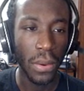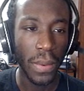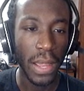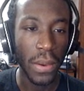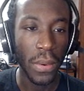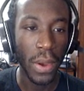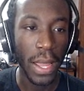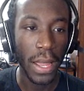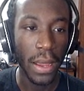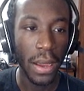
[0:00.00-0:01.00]
Wait,
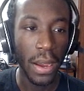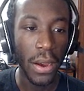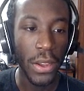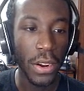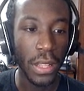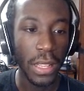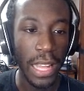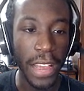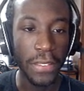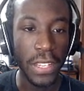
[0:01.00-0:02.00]
what? Oh, you're
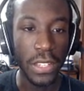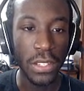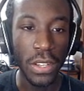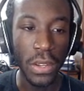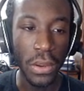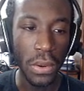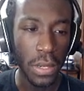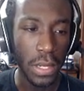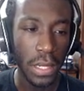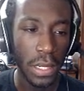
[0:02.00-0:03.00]
lefties
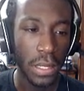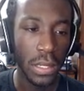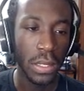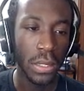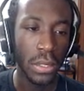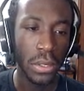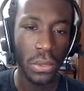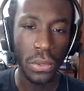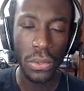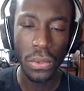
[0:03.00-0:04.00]
too?
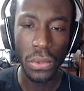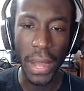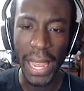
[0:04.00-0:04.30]
Ooh,